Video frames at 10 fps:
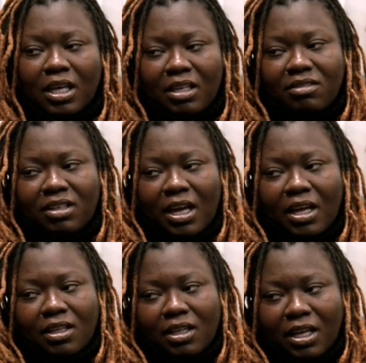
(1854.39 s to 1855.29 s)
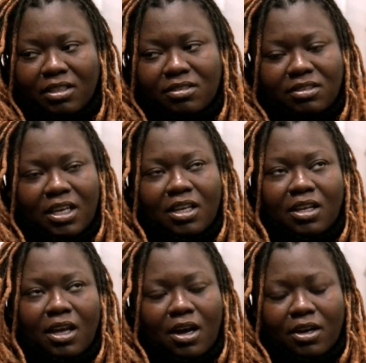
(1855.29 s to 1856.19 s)
it's not like
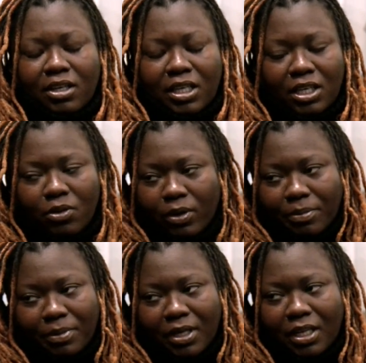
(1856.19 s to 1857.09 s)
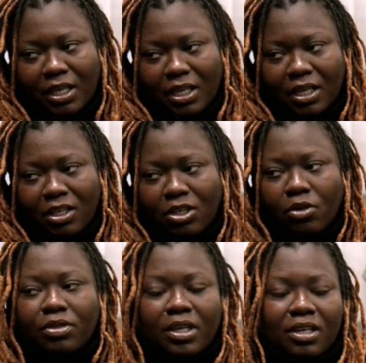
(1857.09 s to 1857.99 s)
state-of-the-art equipment and, you know,
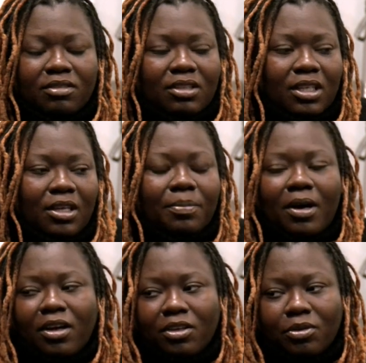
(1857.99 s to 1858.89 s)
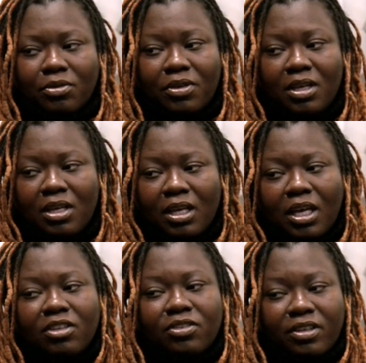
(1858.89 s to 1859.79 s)
things to keep our youth
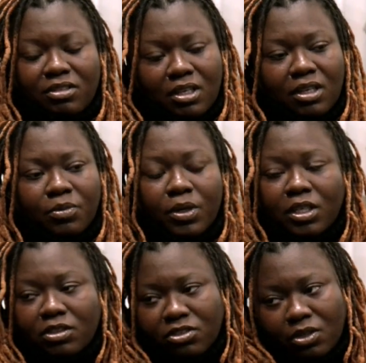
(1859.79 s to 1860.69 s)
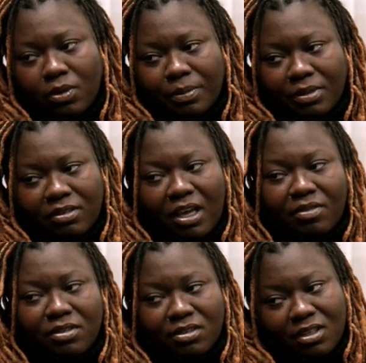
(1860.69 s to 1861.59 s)
interested in wanting to show up because half
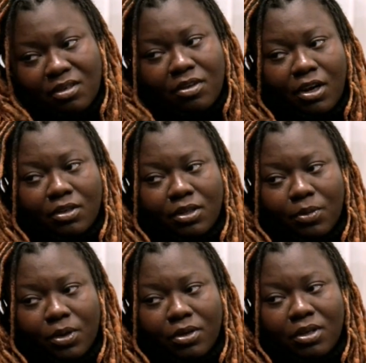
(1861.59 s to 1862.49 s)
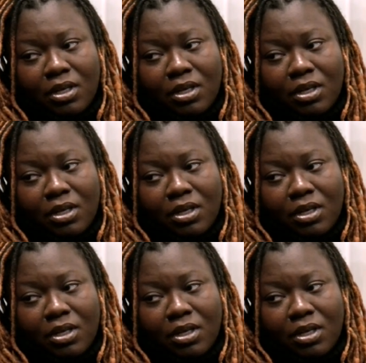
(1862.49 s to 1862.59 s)
the stuff hardly work.